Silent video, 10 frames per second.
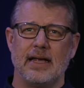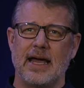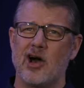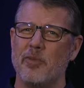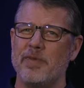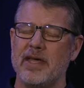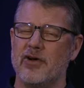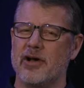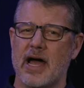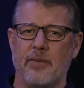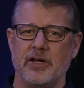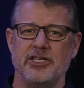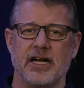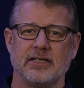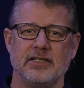And I hope that you're not
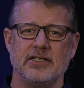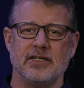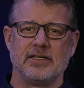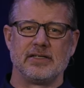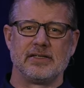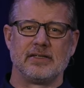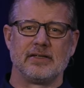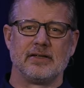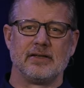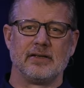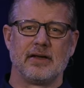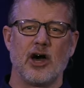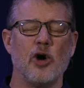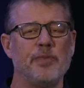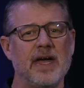rejecting Jesus.
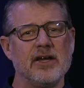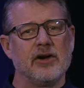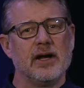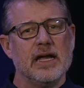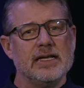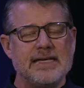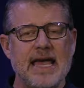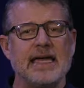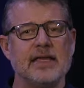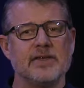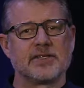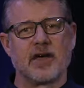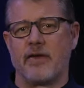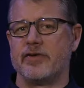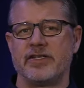I hope that you're taking this
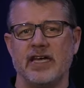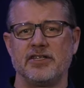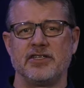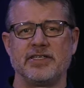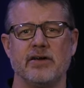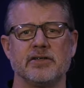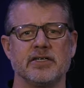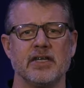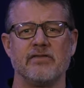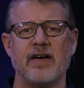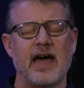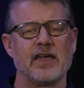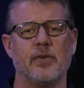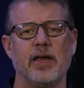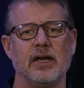conversation seriously and
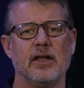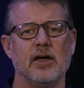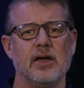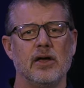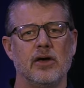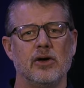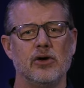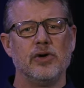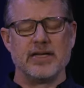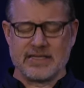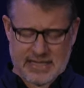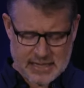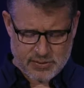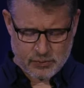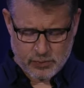evaluating who is
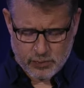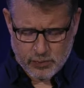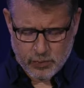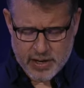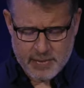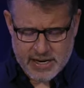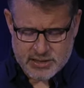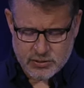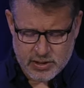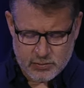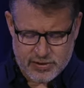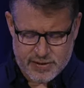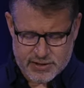he and what am I doing with